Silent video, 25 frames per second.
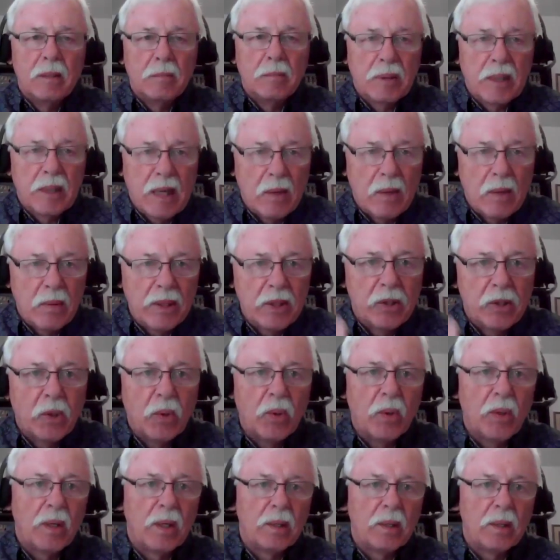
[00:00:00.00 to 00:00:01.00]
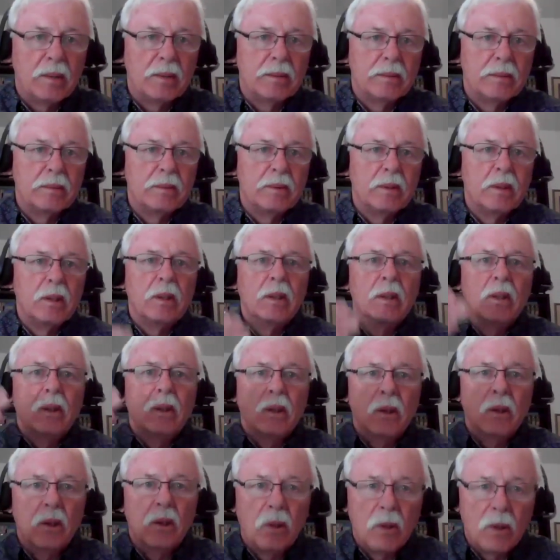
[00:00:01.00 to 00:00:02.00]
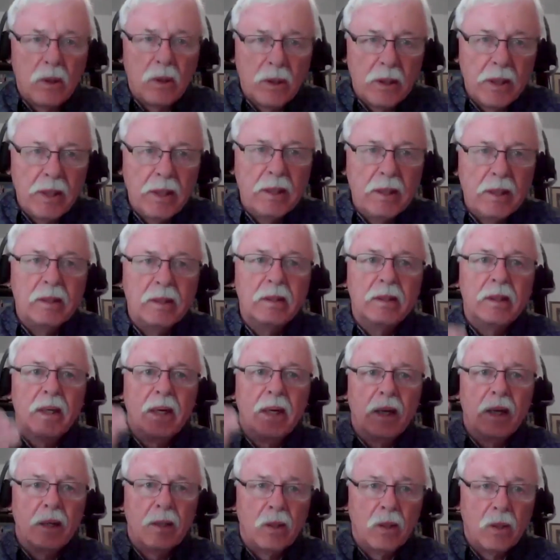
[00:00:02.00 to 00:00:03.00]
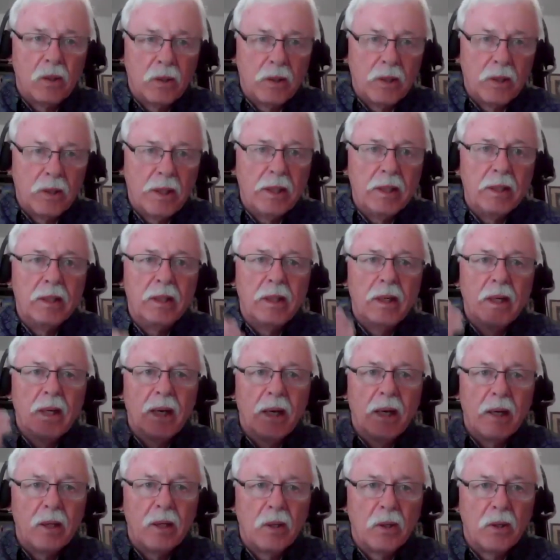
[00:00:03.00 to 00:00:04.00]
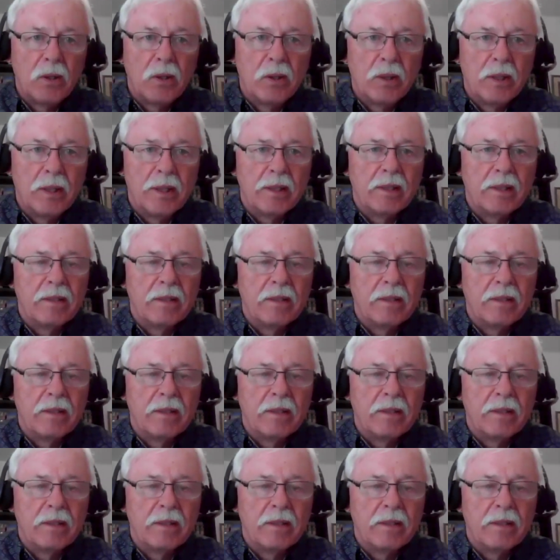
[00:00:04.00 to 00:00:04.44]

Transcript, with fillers: plowing Torah, learning and learning and learning.